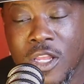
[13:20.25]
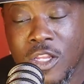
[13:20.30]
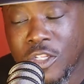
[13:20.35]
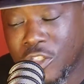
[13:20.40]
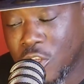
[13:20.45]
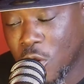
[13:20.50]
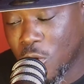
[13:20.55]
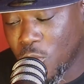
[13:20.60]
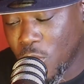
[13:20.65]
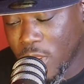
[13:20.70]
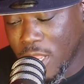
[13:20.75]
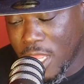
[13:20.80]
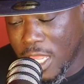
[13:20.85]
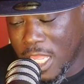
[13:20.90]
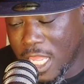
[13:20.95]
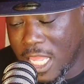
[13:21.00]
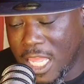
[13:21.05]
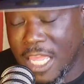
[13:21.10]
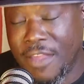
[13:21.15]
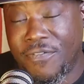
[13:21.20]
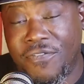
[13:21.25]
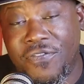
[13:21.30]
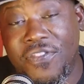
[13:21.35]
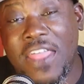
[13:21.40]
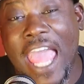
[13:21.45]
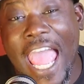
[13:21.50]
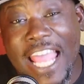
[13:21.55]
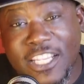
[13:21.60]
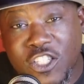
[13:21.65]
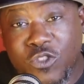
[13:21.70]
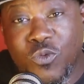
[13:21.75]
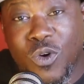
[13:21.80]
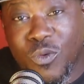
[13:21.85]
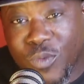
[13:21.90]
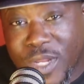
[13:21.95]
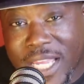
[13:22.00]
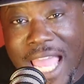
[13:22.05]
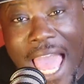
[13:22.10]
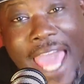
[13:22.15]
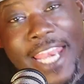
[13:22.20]
So if that's what
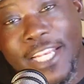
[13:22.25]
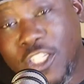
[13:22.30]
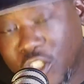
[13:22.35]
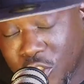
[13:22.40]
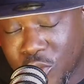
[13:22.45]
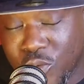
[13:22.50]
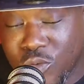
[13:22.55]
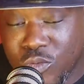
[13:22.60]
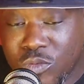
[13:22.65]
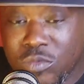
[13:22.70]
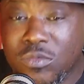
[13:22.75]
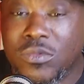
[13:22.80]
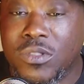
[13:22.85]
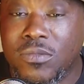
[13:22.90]
we gotta do,